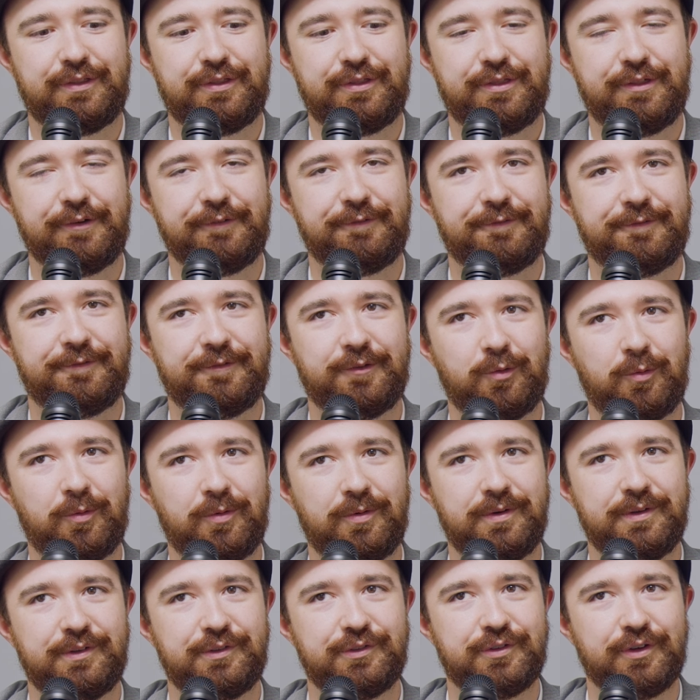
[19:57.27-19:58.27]
the
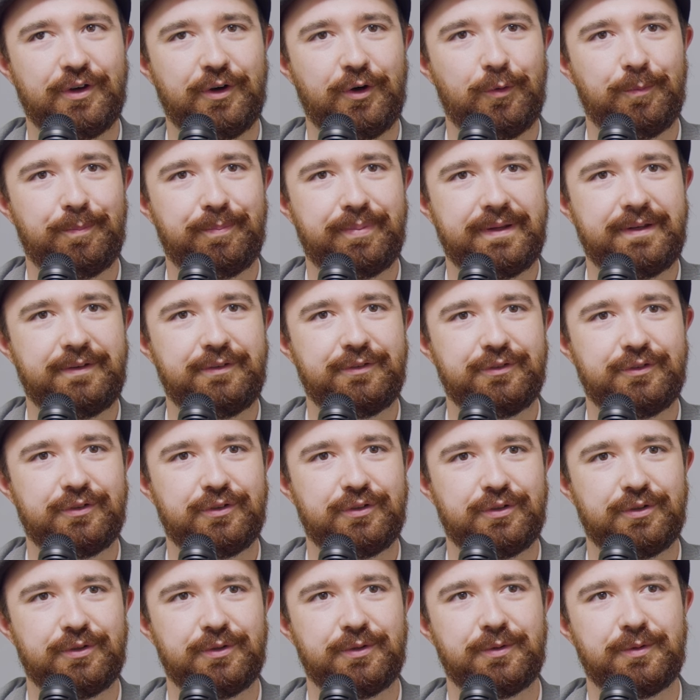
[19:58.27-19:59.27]
floor is open
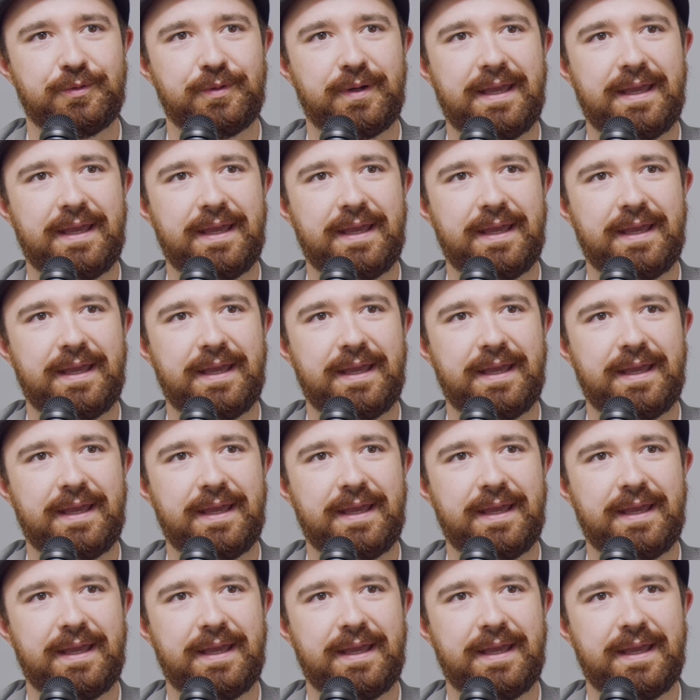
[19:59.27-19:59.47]
to